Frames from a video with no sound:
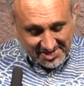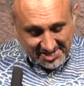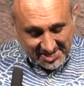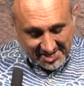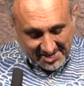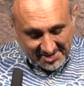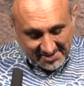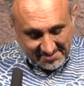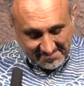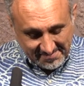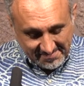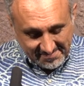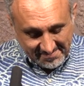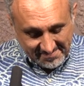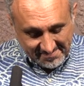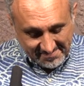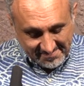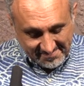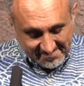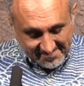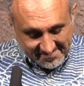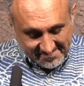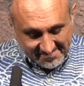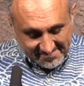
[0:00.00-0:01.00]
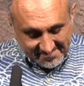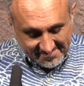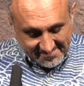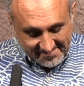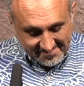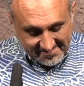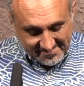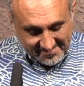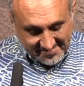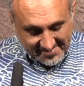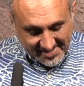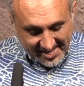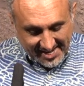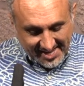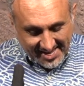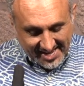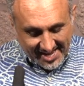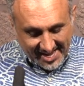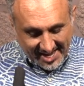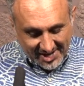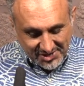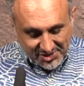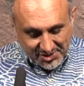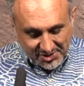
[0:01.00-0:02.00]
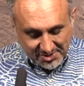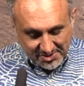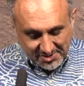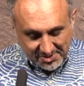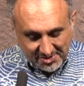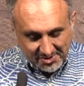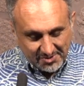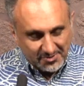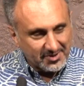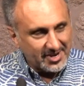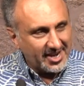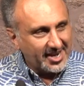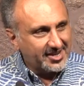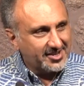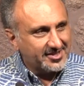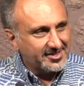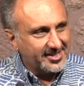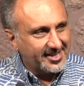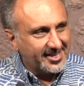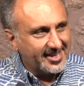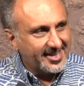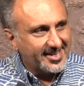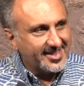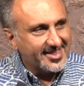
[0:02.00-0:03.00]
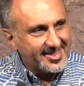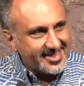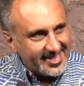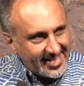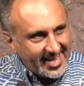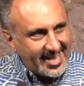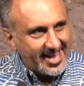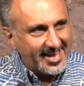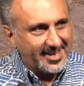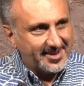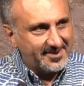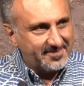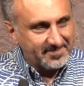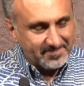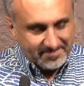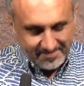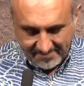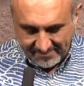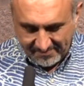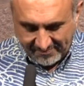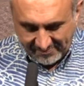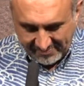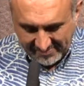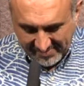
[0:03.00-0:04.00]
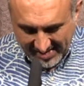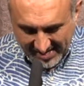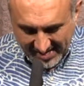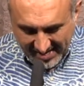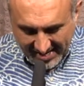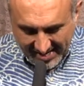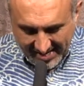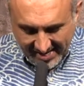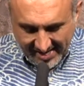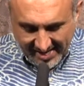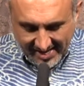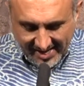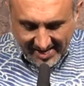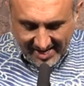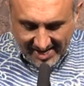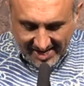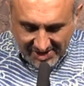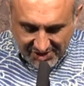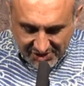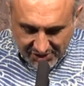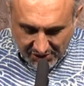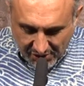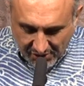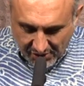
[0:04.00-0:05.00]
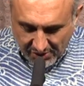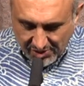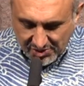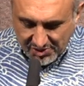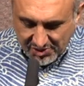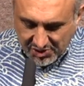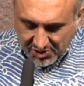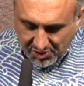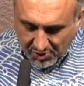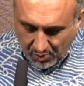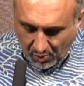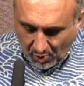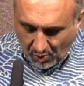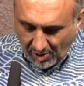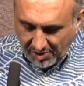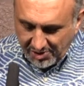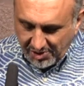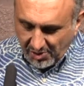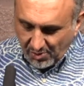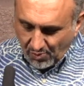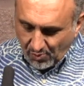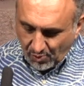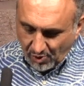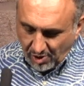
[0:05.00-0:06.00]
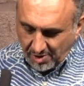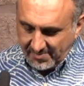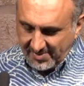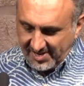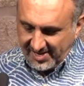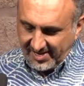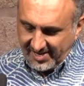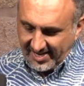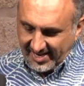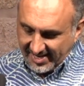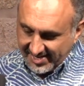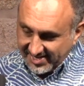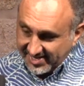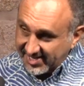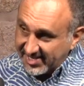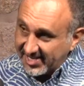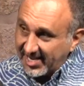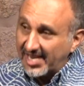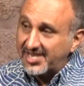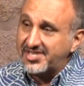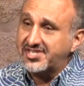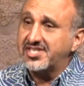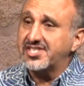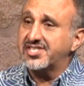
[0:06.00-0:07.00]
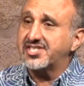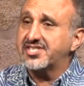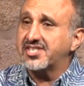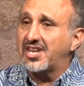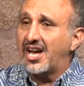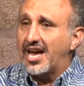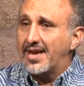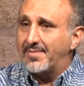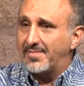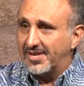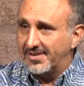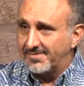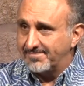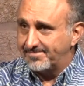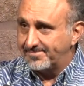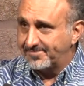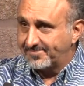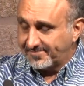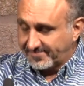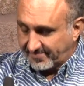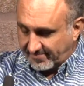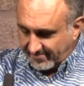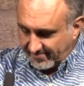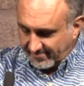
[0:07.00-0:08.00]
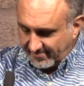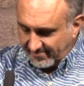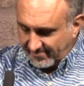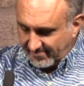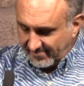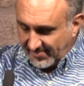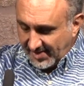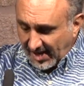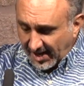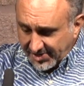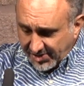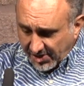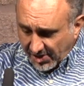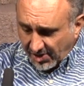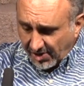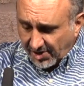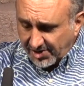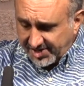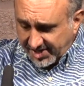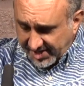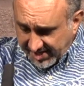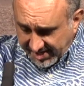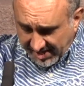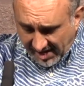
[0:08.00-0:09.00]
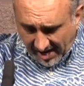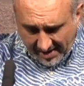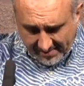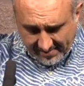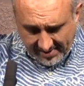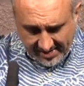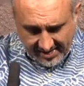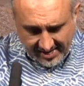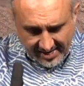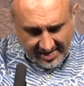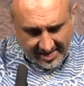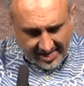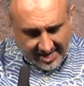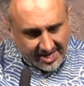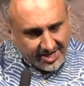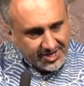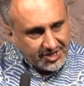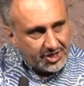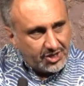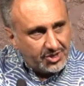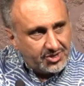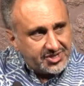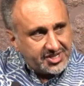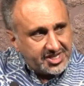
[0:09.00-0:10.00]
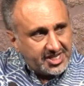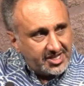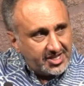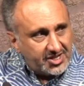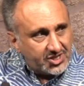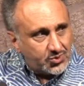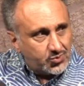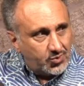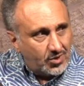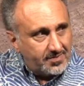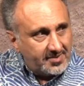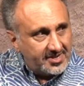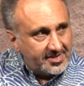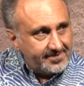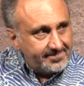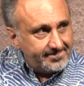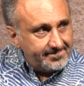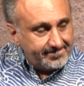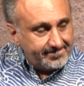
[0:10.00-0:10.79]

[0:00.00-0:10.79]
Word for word: him that he answered correctly. Then he turns toward the woman and says to Simon, not to her, to Simon, Do you see this woman?